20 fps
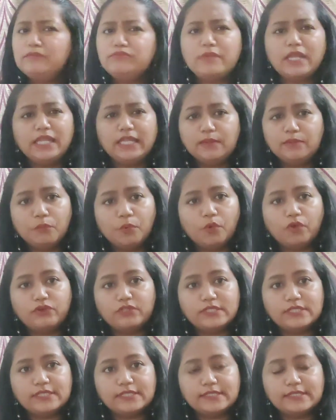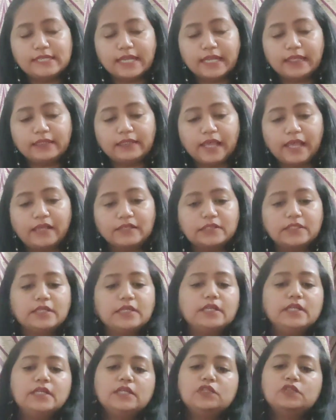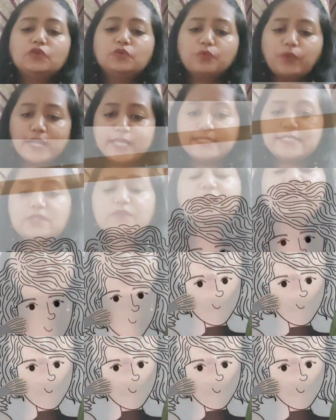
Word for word: and many more reasons like that. So rest